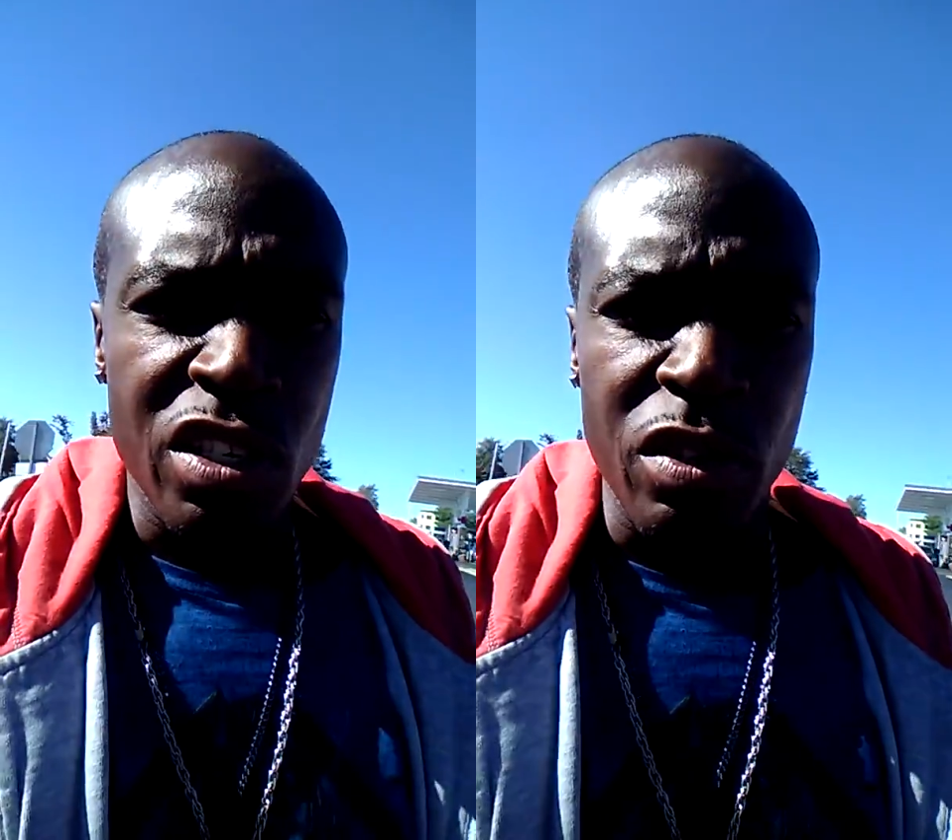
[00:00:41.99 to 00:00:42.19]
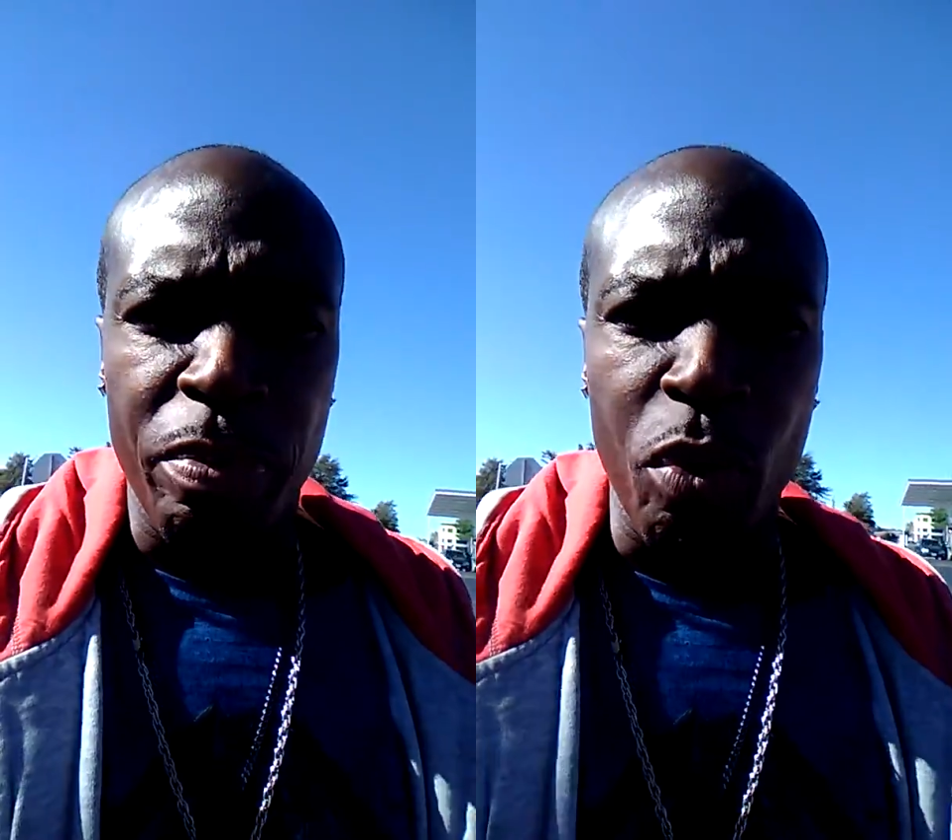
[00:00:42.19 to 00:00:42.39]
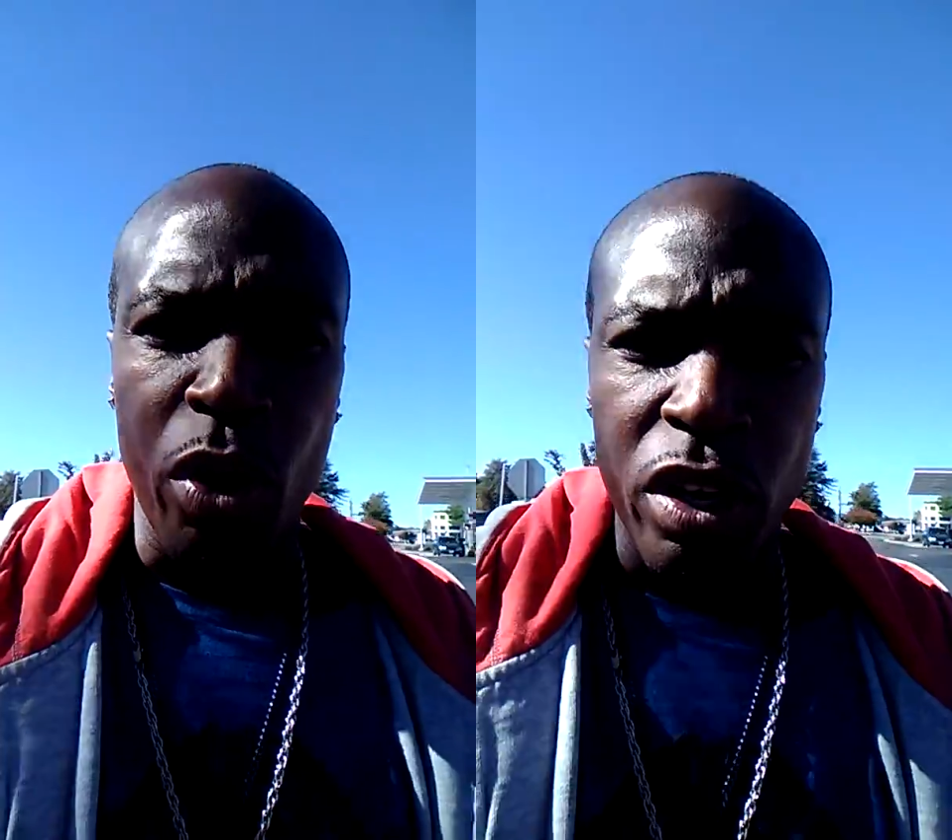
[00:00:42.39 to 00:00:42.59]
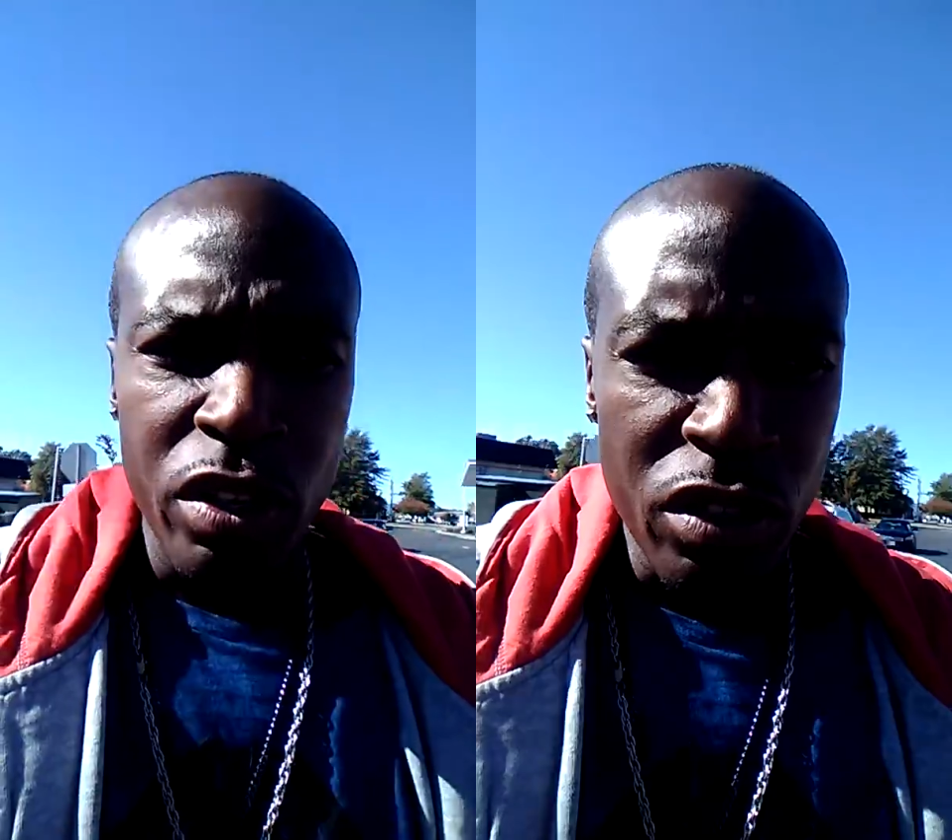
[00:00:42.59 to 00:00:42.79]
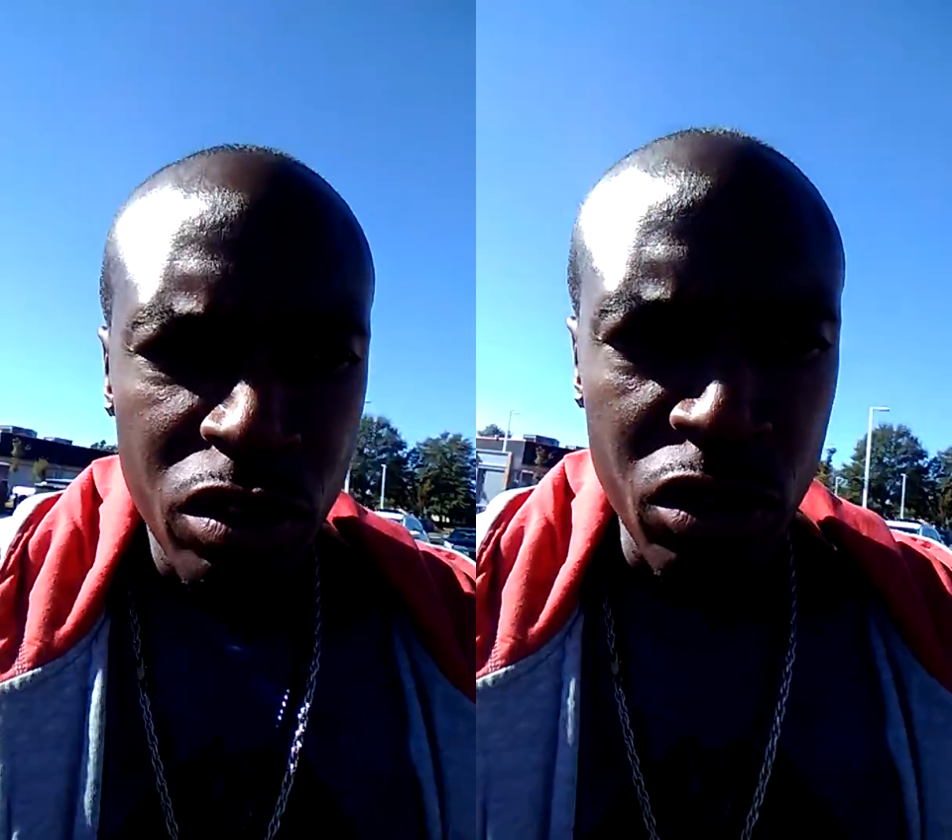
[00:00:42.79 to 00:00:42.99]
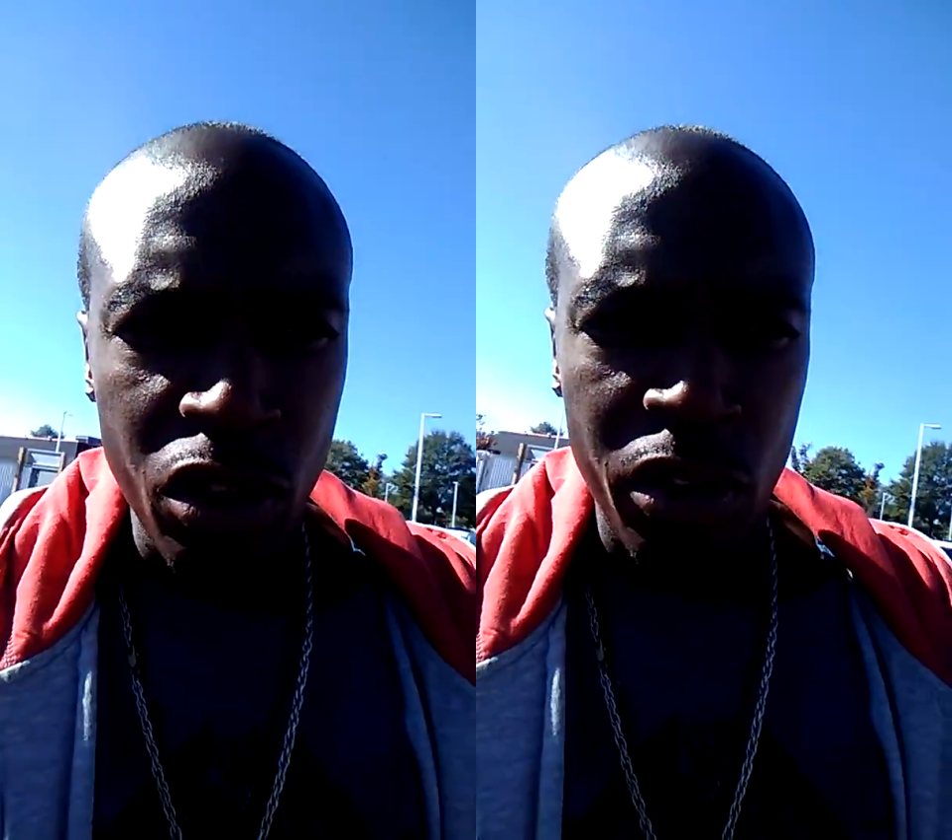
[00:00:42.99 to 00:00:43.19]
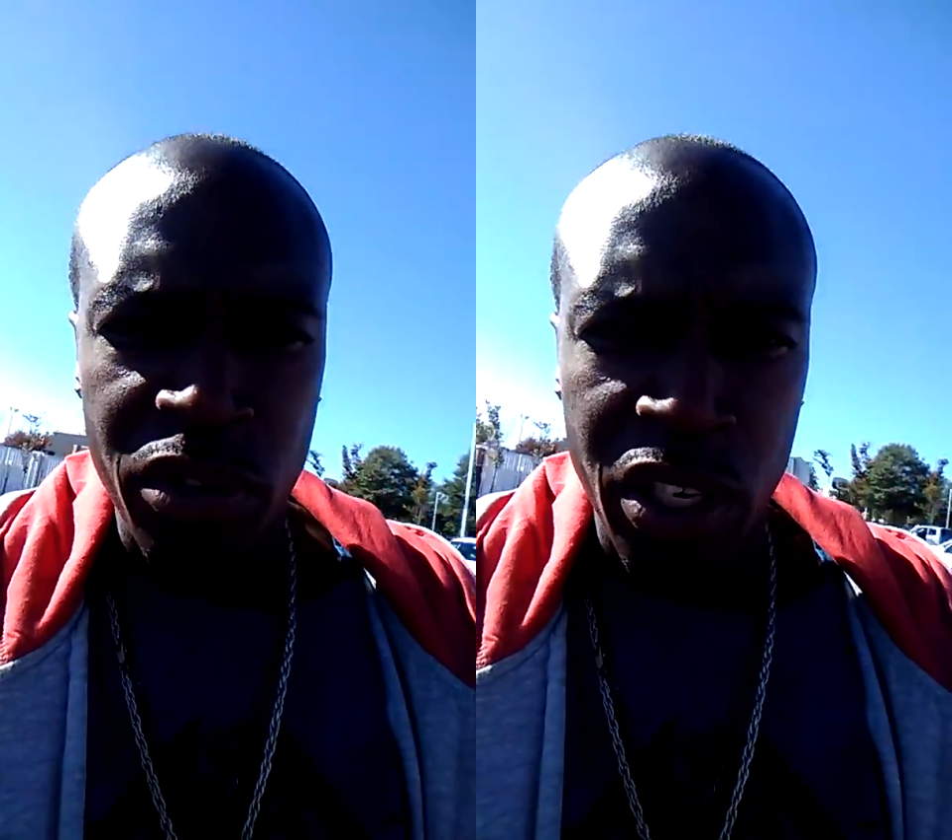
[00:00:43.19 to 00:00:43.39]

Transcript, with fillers: support. You know what I'm